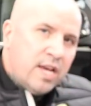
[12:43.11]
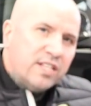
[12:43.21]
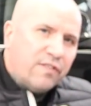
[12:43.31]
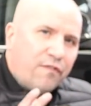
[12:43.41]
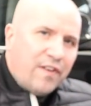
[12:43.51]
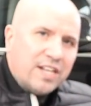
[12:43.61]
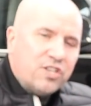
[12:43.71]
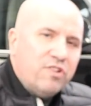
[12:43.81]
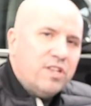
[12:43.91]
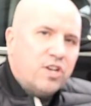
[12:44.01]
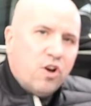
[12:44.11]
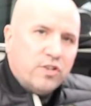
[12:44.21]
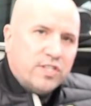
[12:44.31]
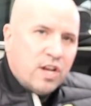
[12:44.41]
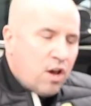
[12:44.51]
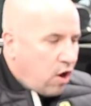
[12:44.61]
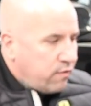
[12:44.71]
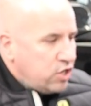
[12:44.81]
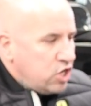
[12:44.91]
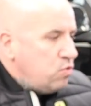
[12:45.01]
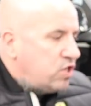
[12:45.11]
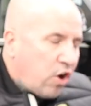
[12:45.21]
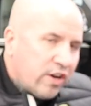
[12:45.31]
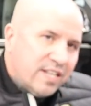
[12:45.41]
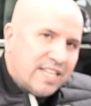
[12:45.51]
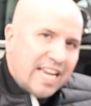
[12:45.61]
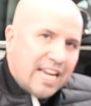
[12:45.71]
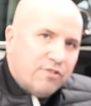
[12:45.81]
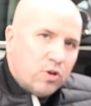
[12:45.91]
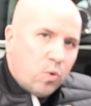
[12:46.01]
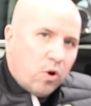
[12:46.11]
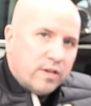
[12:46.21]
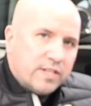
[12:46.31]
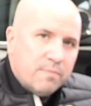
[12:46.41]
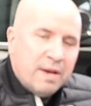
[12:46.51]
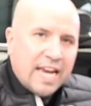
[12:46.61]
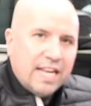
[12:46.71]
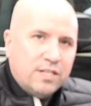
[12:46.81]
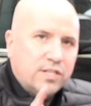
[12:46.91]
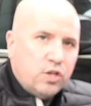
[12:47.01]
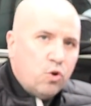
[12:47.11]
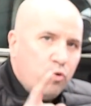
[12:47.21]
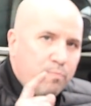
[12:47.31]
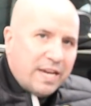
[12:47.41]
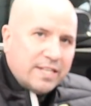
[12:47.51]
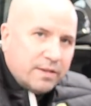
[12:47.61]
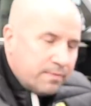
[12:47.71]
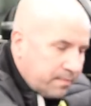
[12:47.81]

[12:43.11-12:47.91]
So factor in the cost of new tyres if it requires them into your bid.